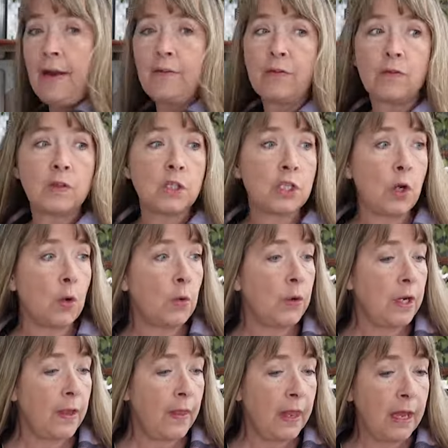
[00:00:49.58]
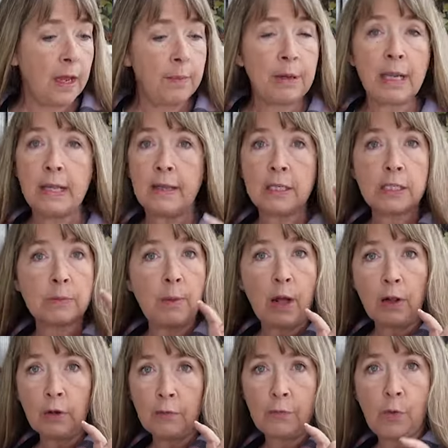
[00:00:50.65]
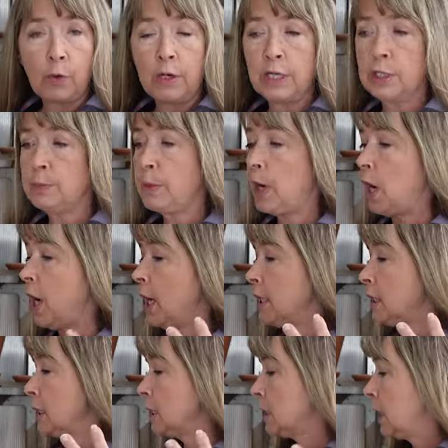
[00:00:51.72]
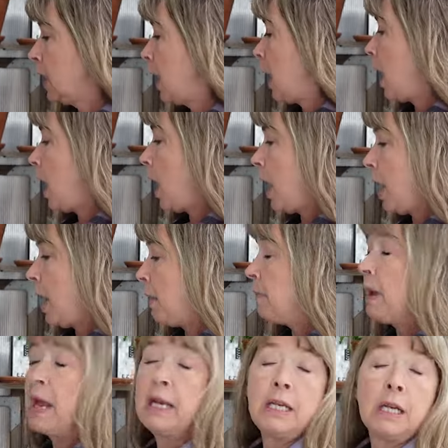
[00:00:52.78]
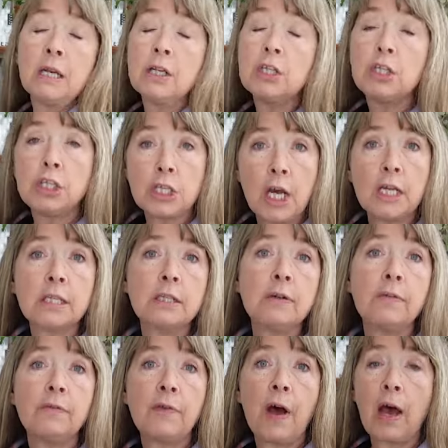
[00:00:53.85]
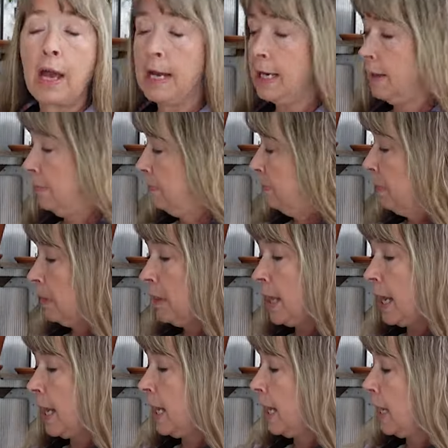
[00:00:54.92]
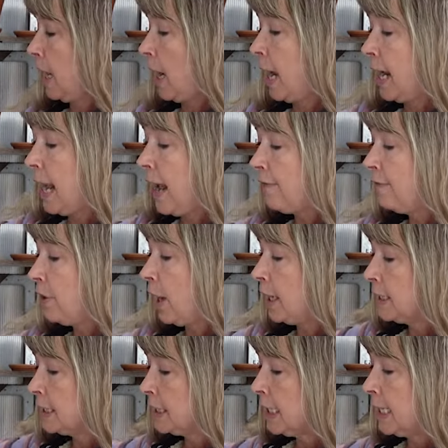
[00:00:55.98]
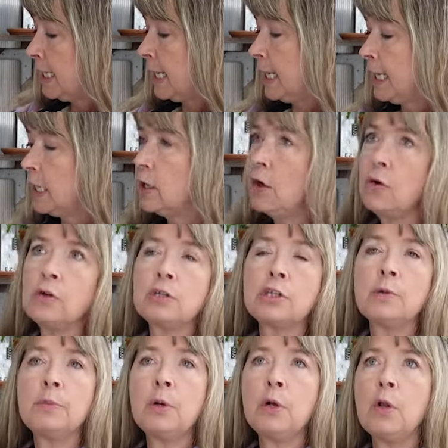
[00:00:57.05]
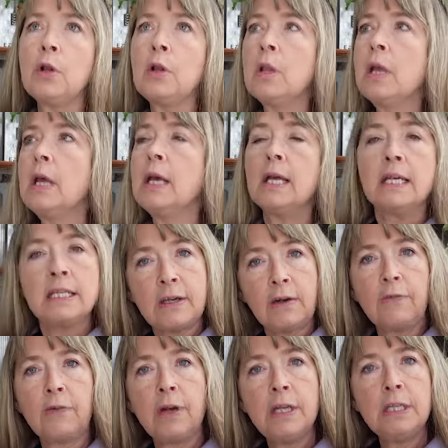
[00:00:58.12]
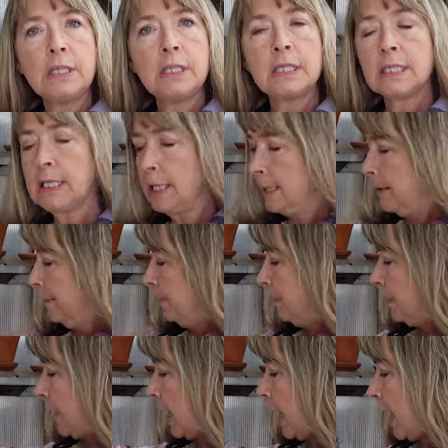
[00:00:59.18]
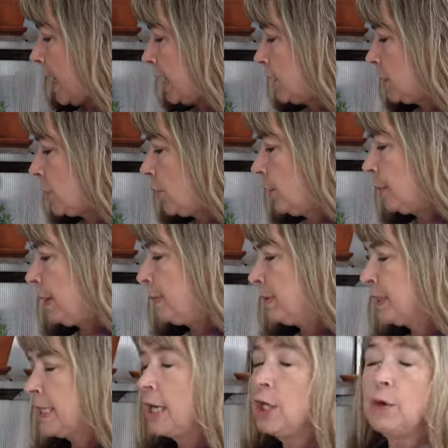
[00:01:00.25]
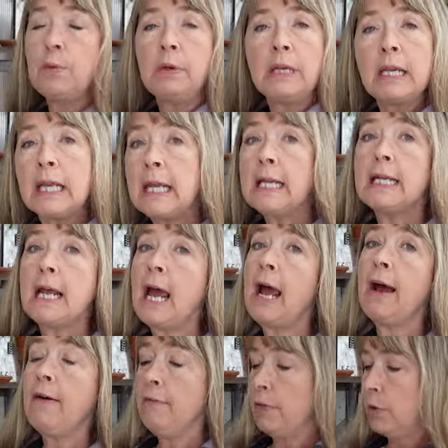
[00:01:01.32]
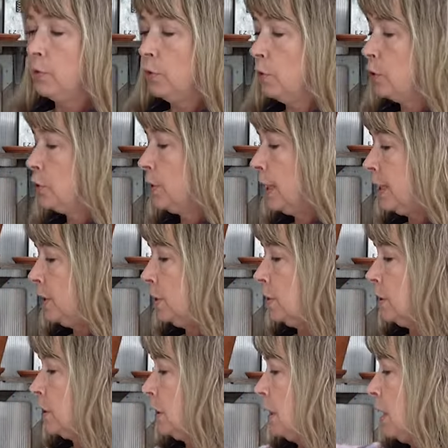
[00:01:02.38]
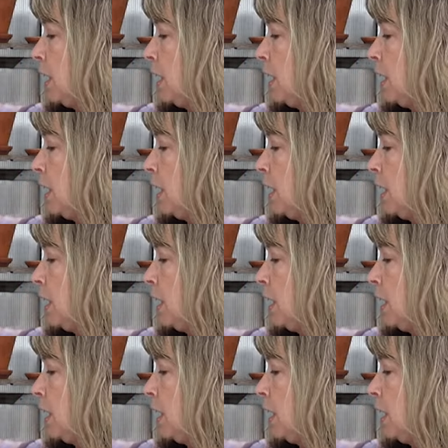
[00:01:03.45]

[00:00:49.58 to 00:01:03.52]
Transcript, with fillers: have sown them in the smaller 4-inch pots and done just fine. I have not seen any noticeable difference. And so when people say you need to have the root trainers,